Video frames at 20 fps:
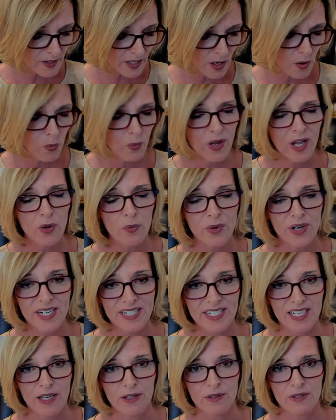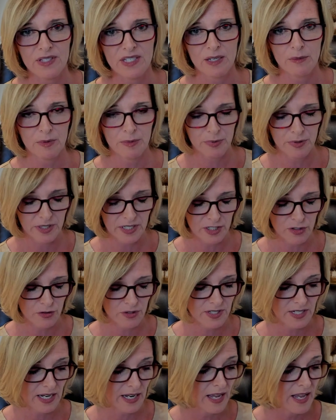Well, what I tell you is going to be pretty
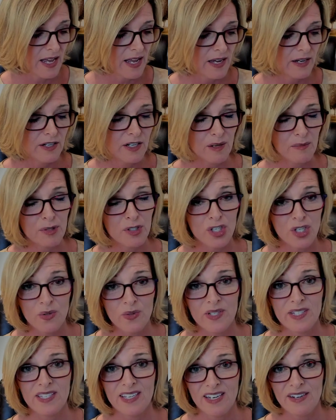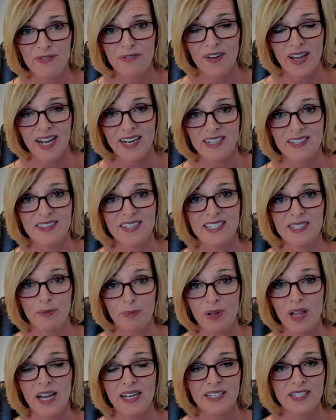interesting. Number two is, in fact, this
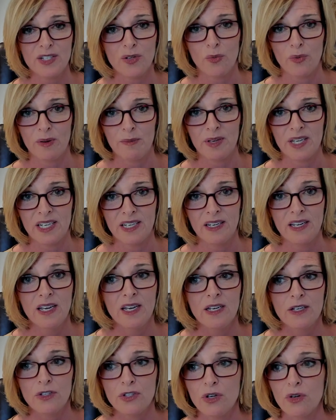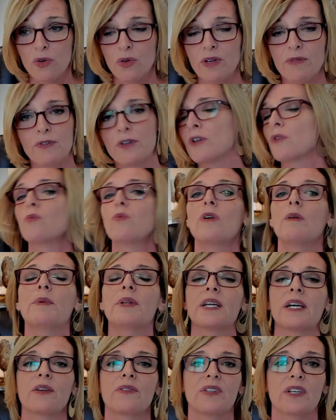applies to women. So if you're a woman
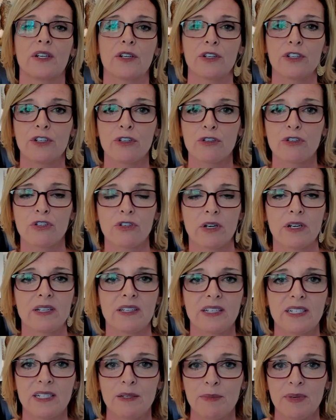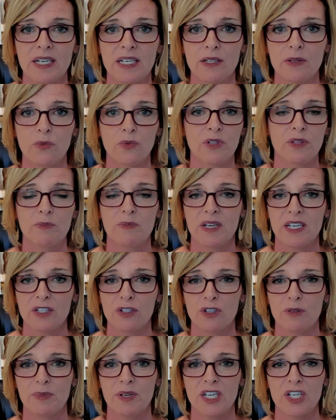out there and you're struggling ma- with
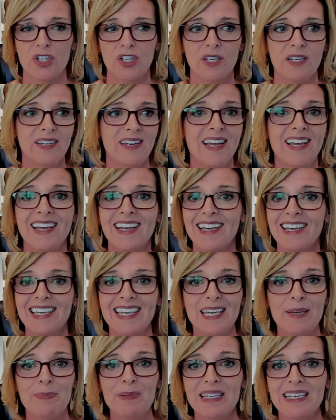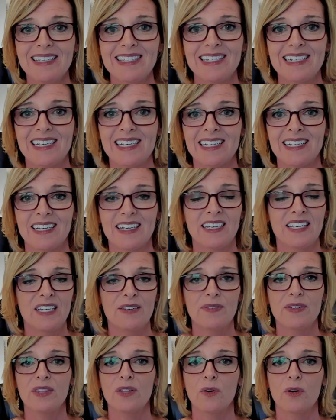masturbation, keep listening,
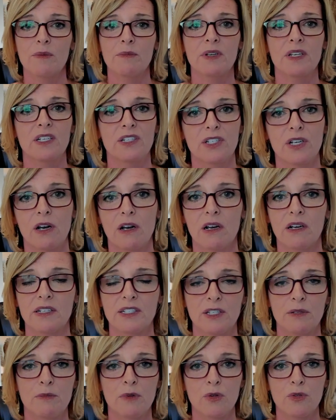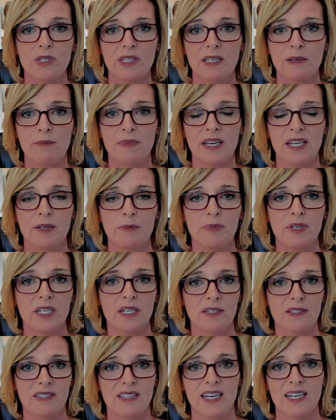even though I'm going to talk to mostly men
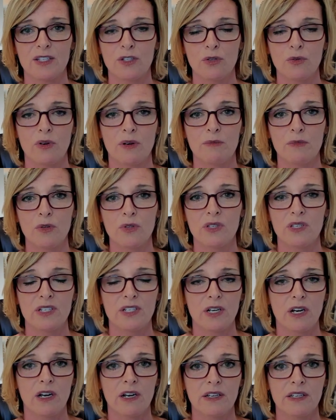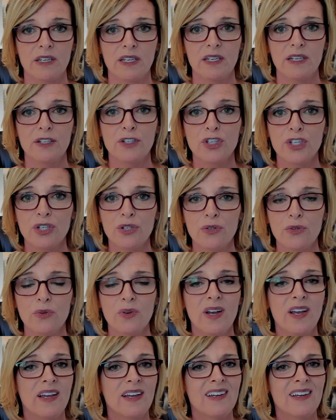because that's who I'm mostly talking to.